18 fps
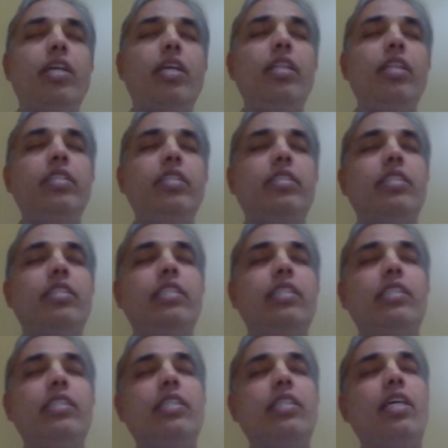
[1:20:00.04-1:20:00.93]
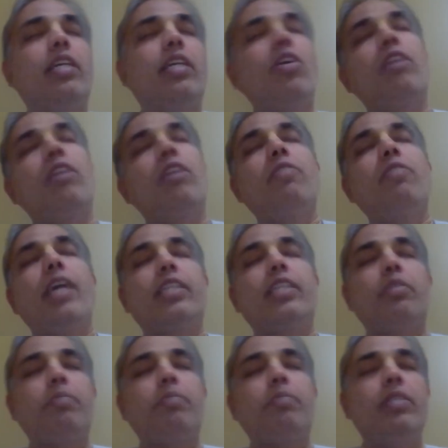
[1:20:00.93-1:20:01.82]
these things, then Lord will
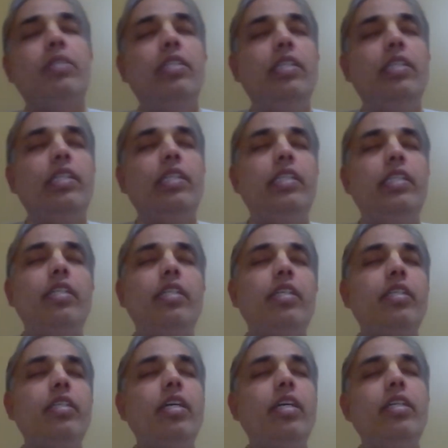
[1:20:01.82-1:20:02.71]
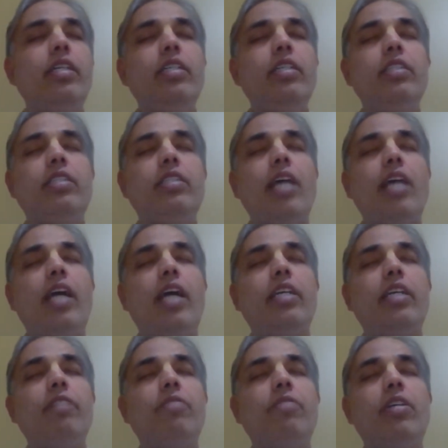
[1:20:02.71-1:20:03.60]
accept. And then he
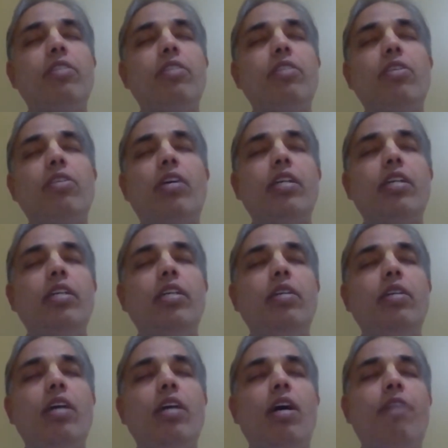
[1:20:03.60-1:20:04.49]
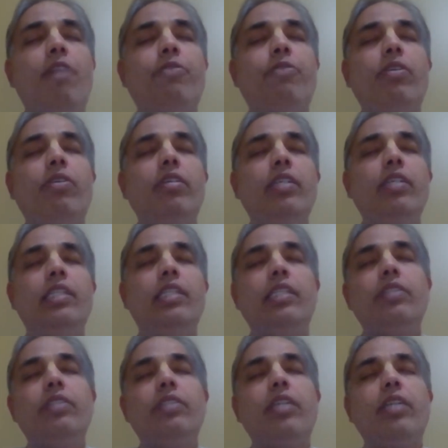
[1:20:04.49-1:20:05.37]
sat in front of the Lord, he offered,
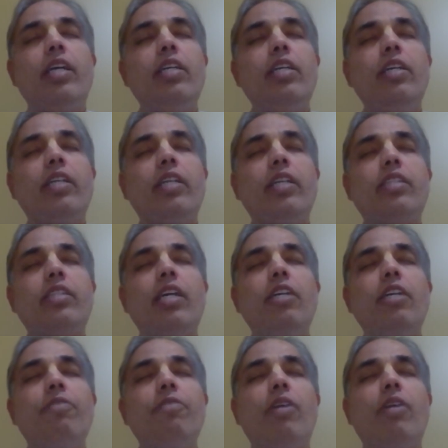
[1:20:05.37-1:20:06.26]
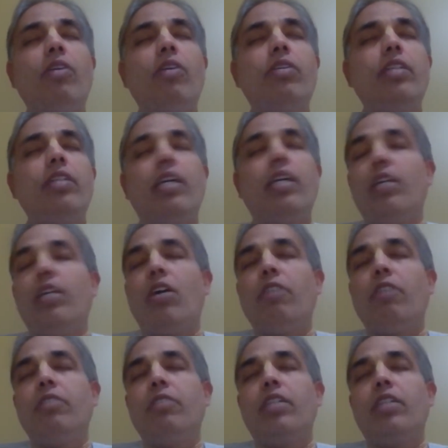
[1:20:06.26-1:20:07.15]
then he exactly followed, then
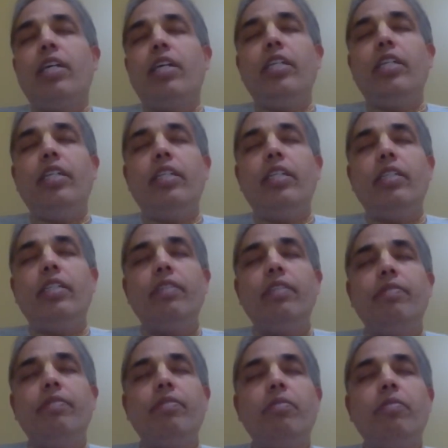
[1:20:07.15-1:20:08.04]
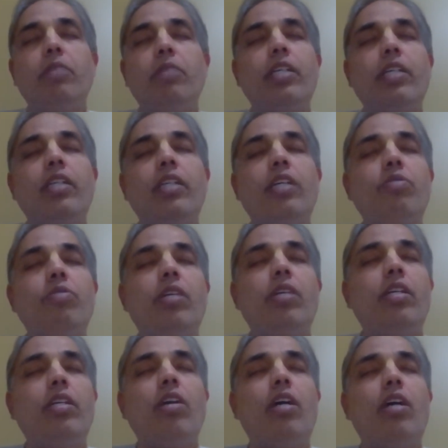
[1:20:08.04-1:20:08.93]
Lord was not eating. Because that's
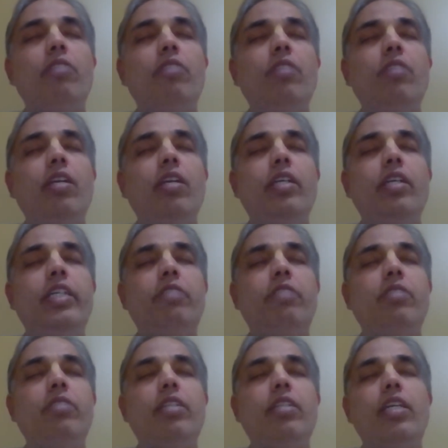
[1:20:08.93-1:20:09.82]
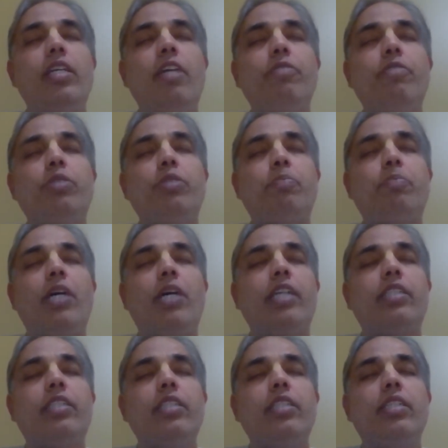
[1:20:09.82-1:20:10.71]
what Lord will eat with any of his
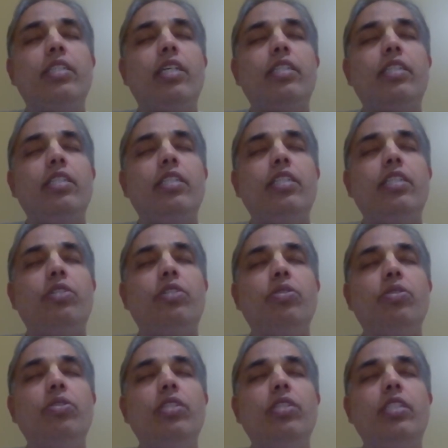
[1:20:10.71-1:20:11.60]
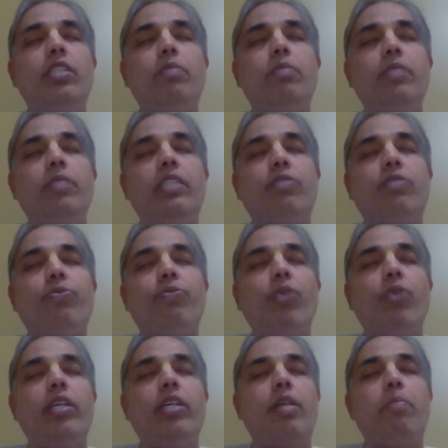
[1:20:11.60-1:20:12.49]
parts. He doesn't need to eat means
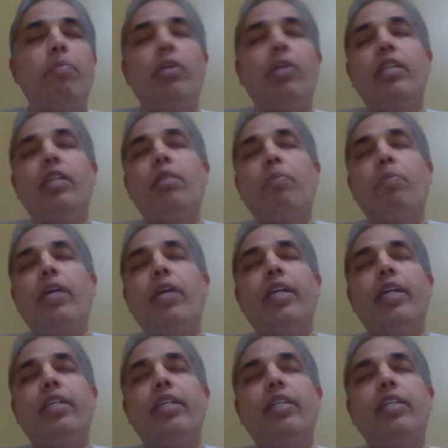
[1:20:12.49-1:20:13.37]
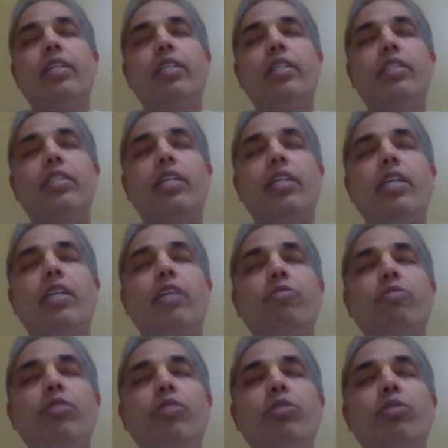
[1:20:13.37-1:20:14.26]
fully complete the plate, and just
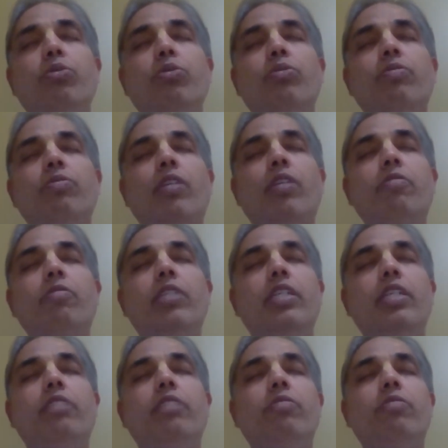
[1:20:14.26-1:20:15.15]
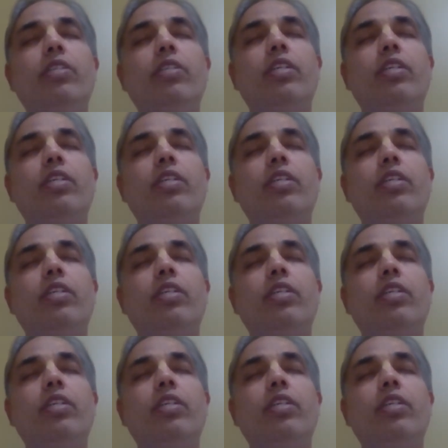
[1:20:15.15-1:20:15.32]
like we do. When we eat, we